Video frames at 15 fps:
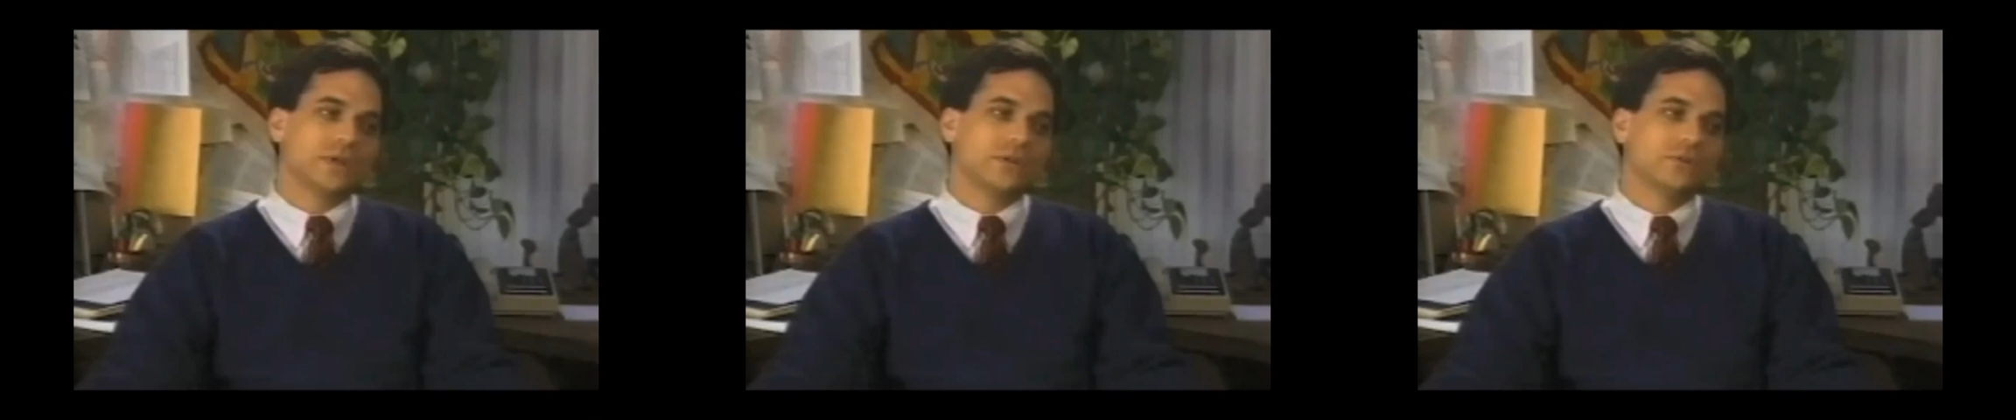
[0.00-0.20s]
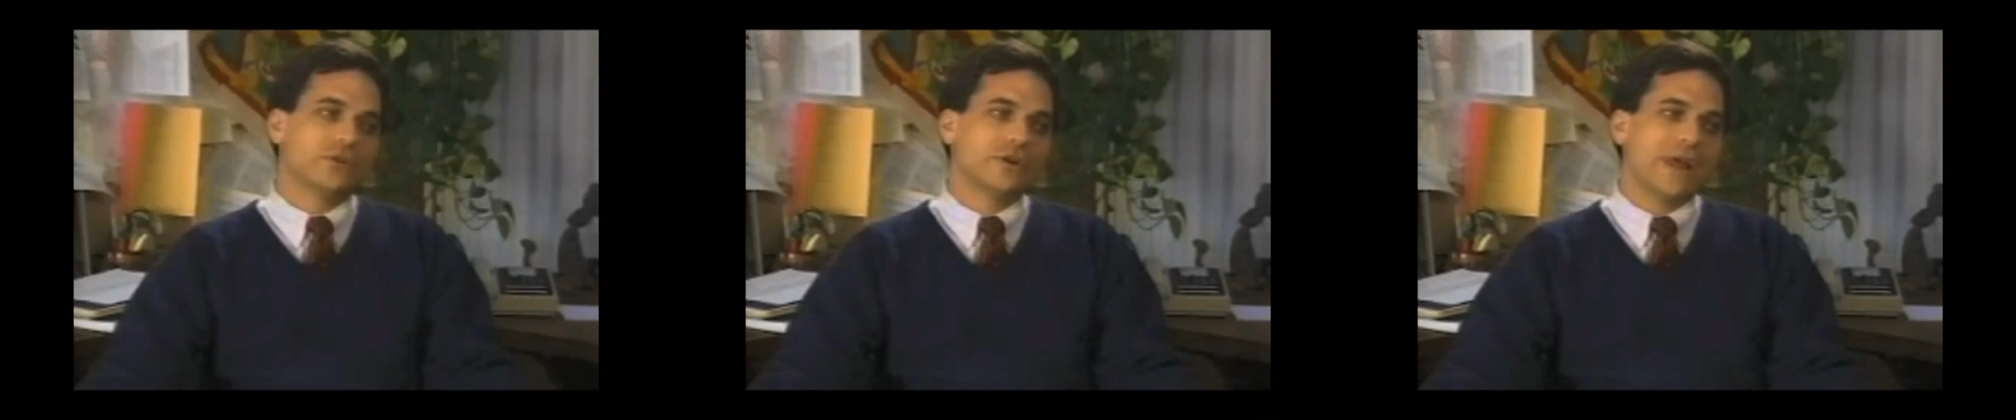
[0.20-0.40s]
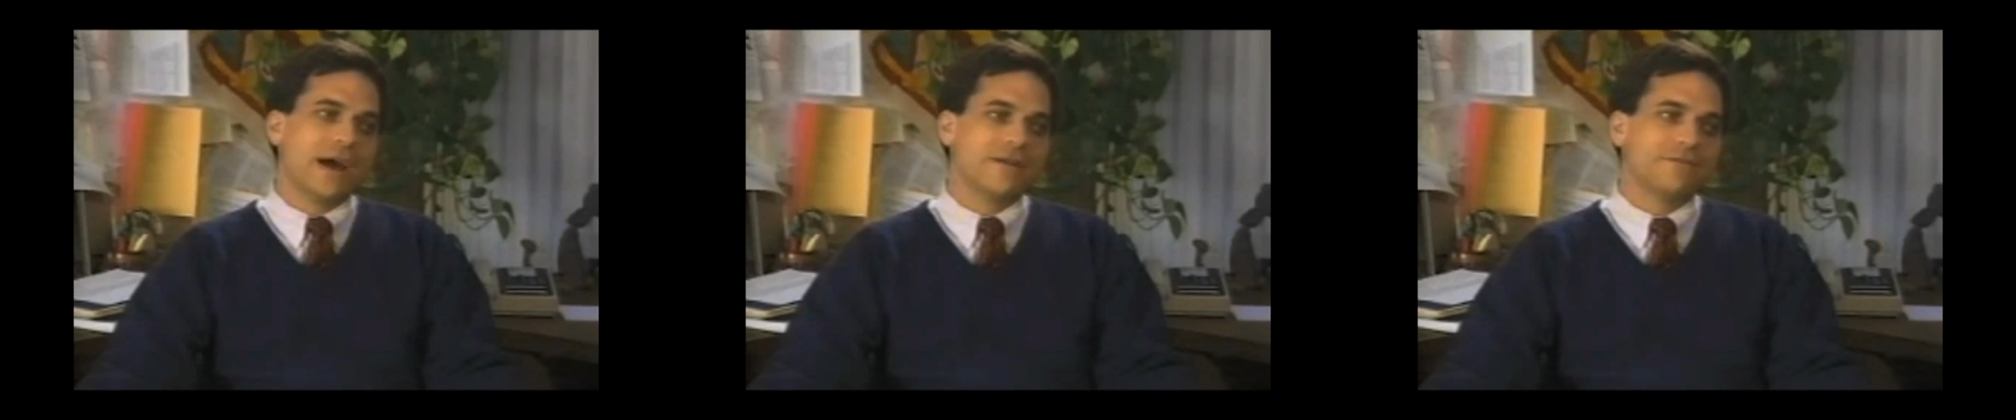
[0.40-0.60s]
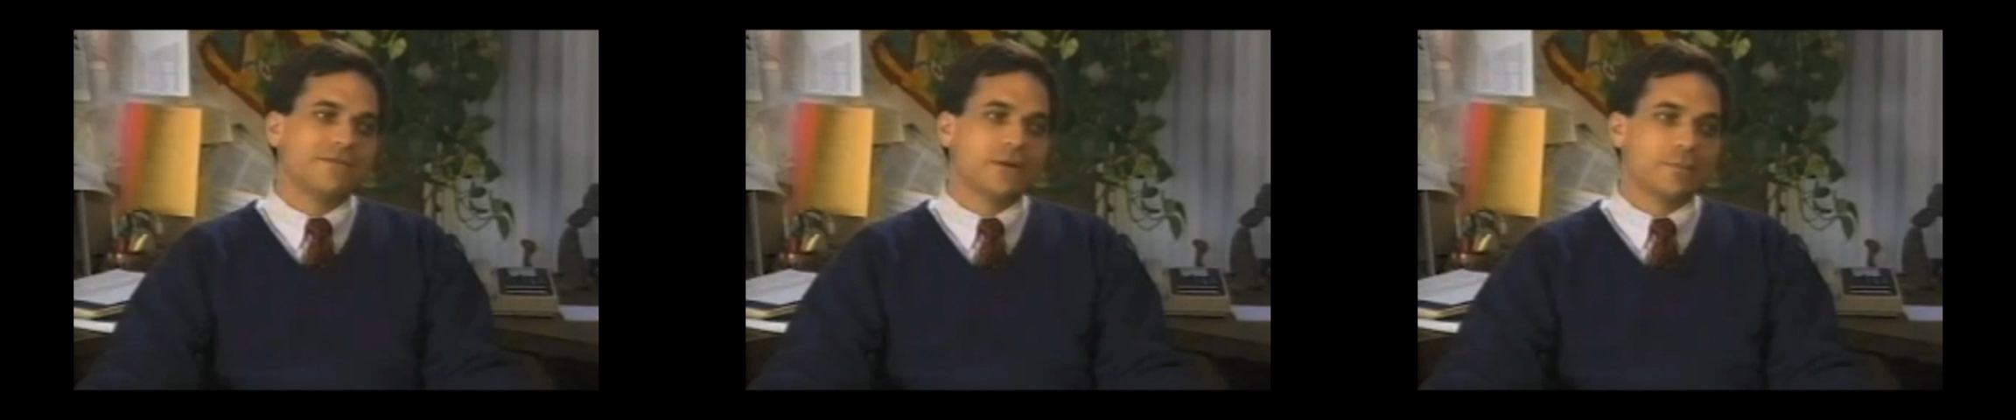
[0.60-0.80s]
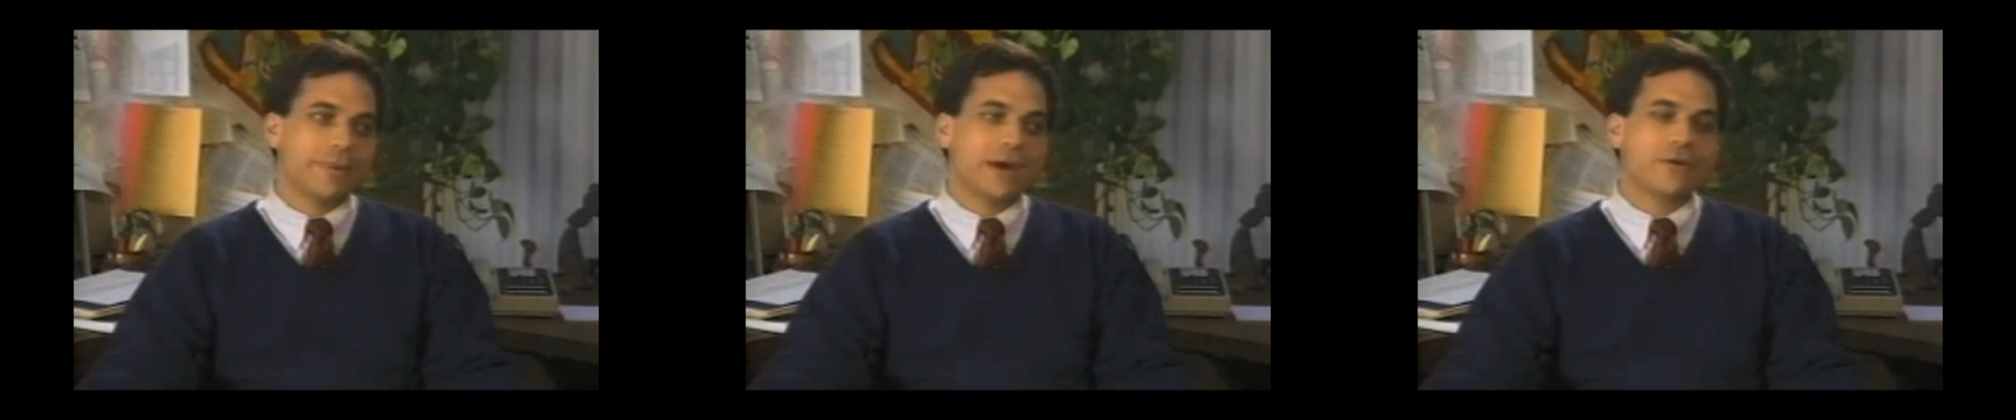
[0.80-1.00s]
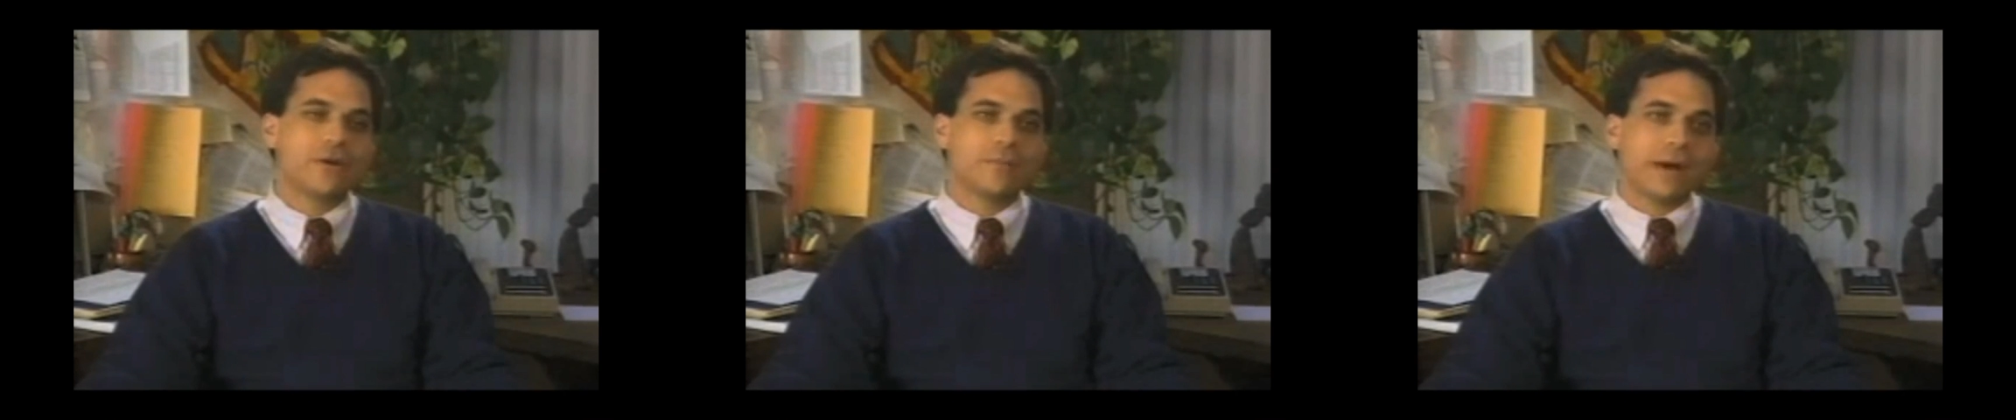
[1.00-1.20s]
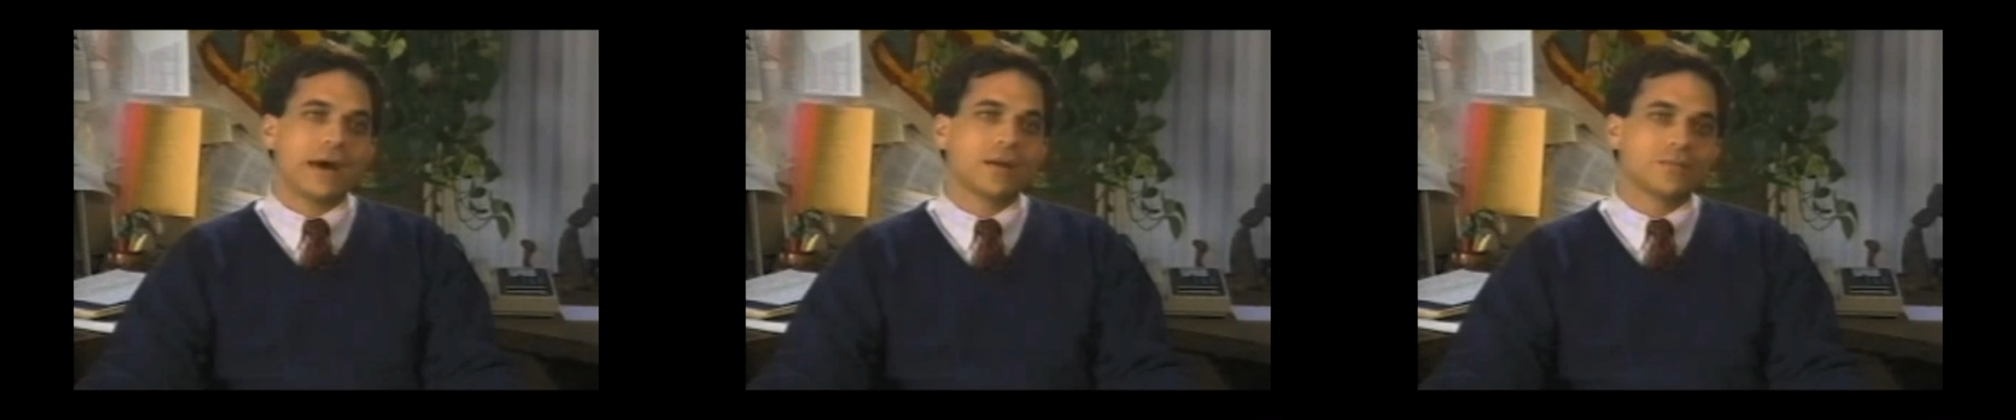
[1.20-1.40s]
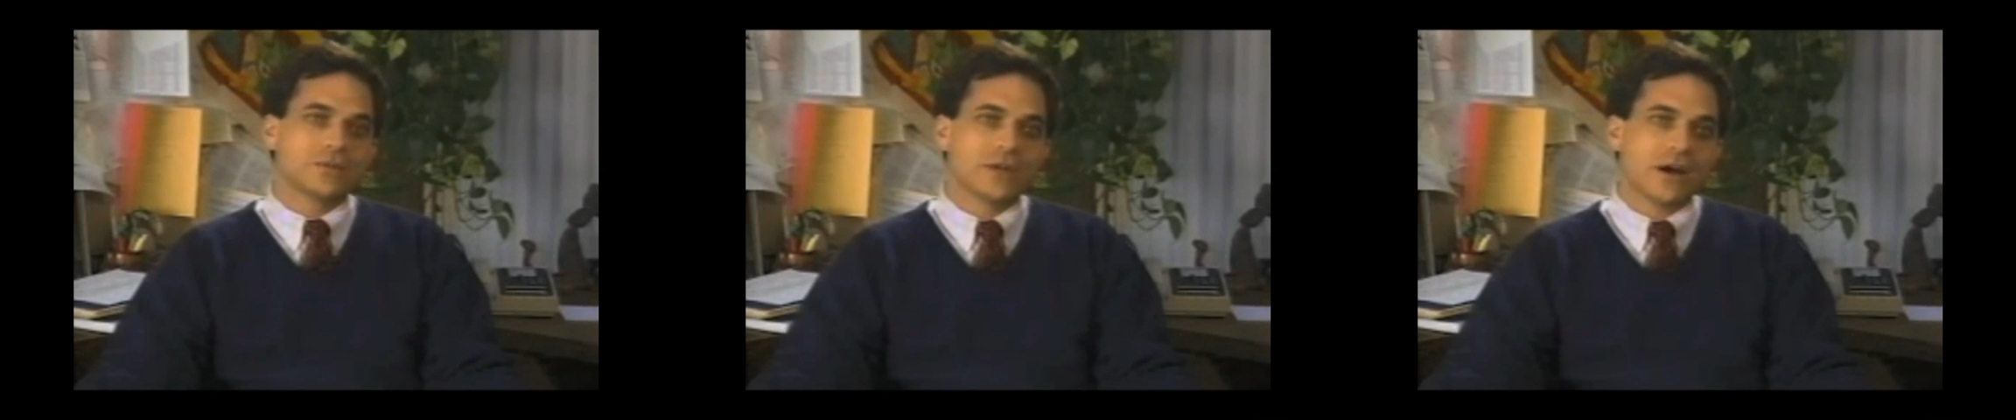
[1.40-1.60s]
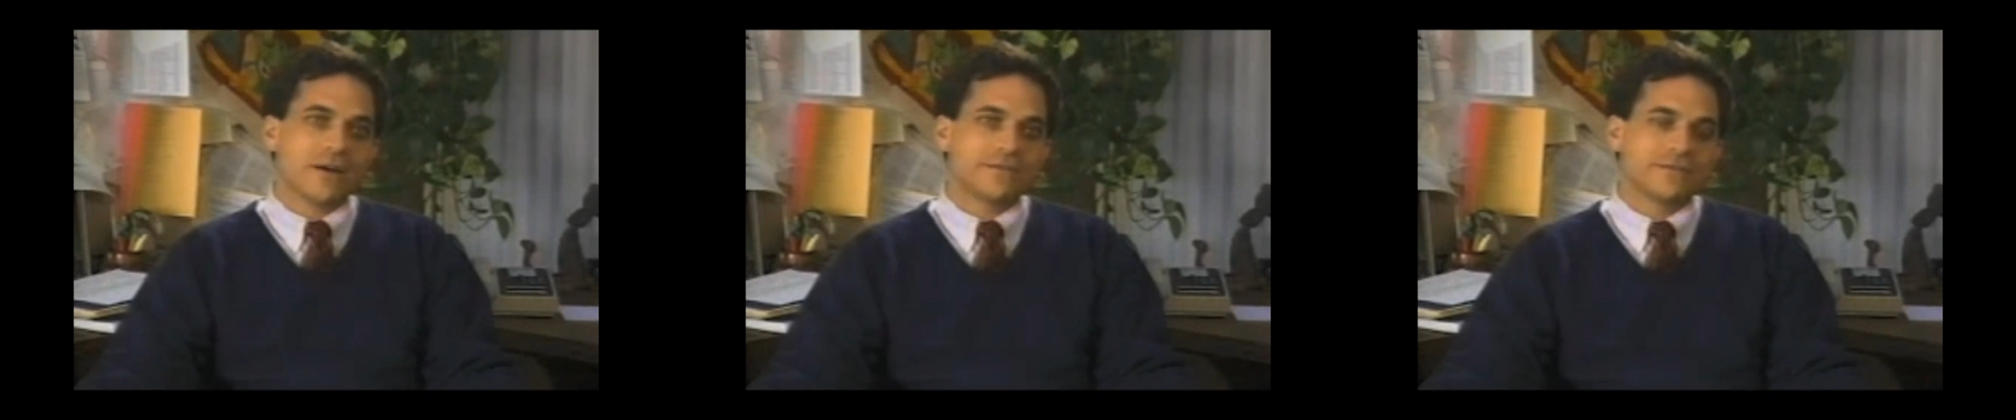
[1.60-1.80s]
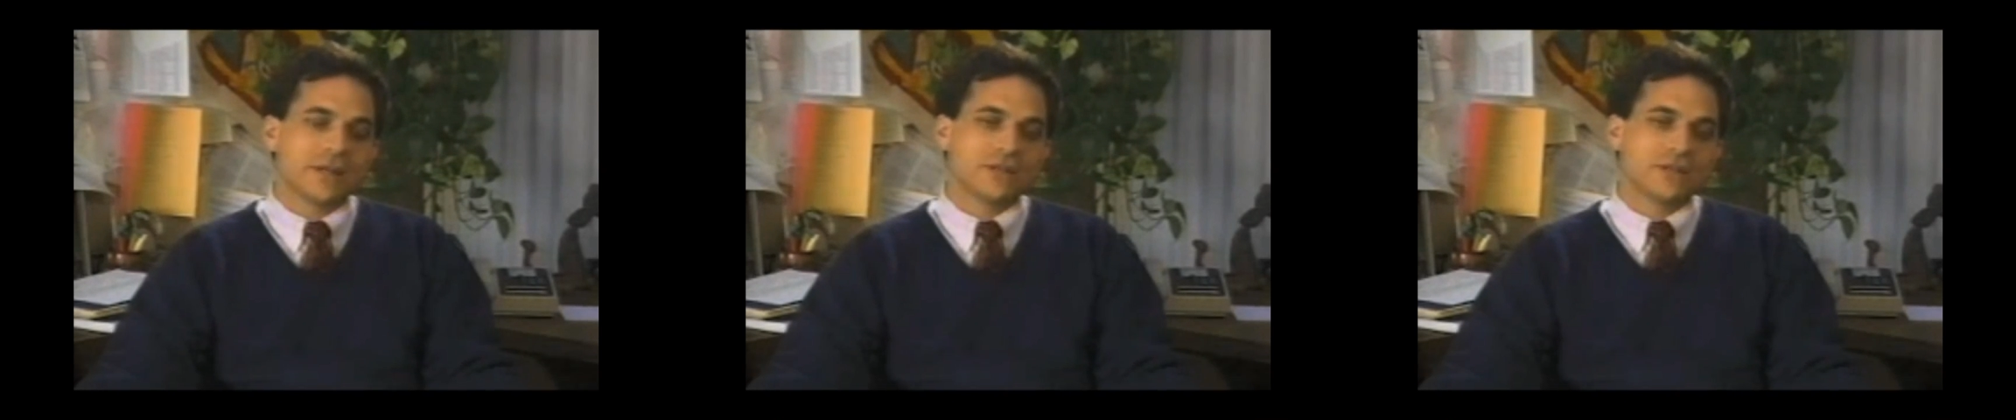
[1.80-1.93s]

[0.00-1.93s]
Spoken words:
learn how to feel better about himself.